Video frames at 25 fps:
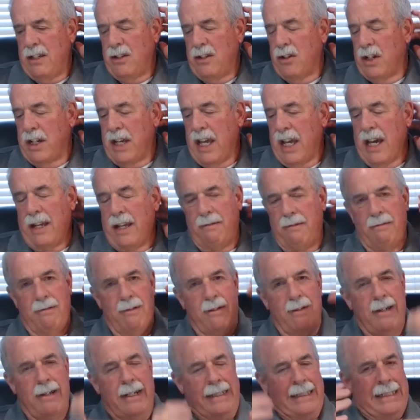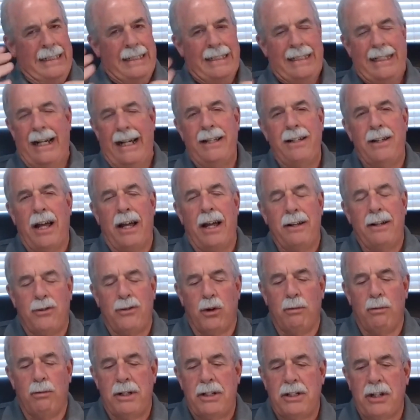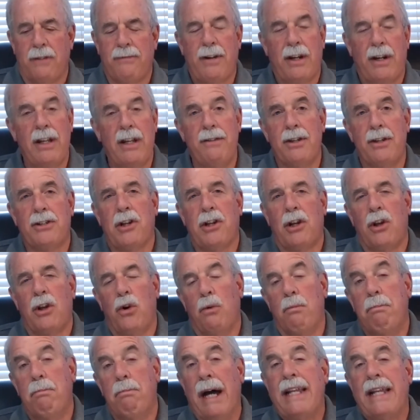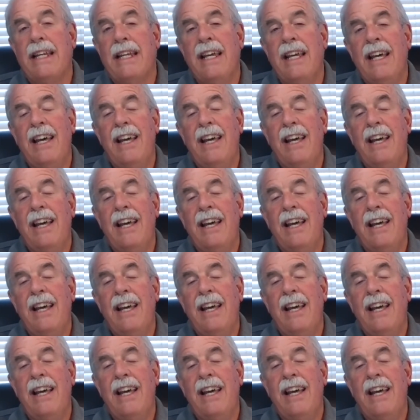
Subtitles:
again, I told myself to leave this alone, but